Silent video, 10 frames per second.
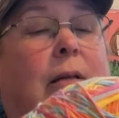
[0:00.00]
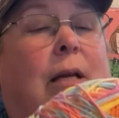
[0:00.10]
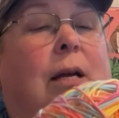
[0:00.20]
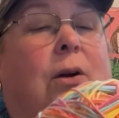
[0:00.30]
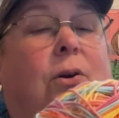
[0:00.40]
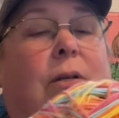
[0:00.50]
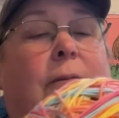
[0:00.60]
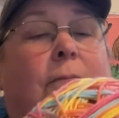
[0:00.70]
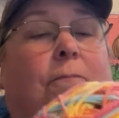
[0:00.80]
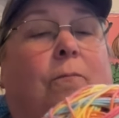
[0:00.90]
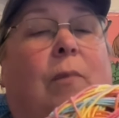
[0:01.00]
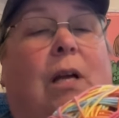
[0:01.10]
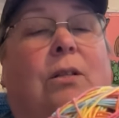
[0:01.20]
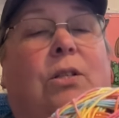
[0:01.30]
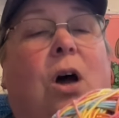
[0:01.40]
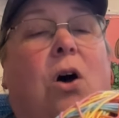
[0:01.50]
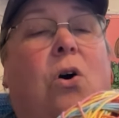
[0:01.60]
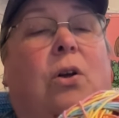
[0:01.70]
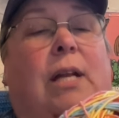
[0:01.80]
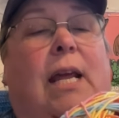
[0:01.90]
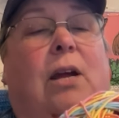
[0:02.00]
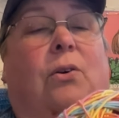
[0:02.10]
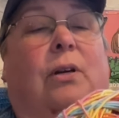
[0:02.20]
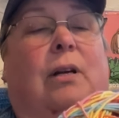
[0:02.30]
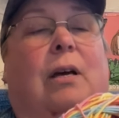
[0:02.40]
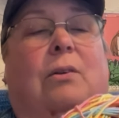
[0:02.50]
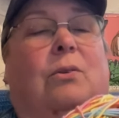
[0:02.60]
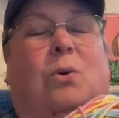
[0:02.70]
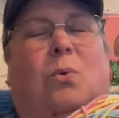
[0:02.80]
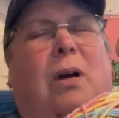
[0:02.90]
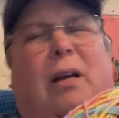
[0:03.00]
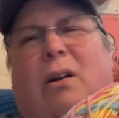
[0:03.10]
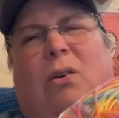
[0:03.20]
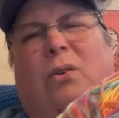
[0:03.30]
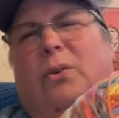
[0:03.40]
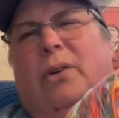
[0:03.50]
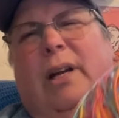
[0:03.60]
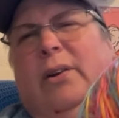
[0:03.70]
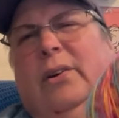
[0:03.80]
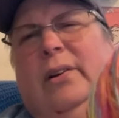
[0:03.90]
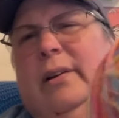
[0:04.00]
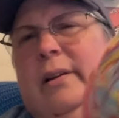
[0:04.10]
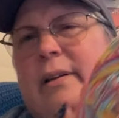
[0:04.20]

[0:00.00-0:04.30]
Arron. Don Arron. I don't know why I called her Arron.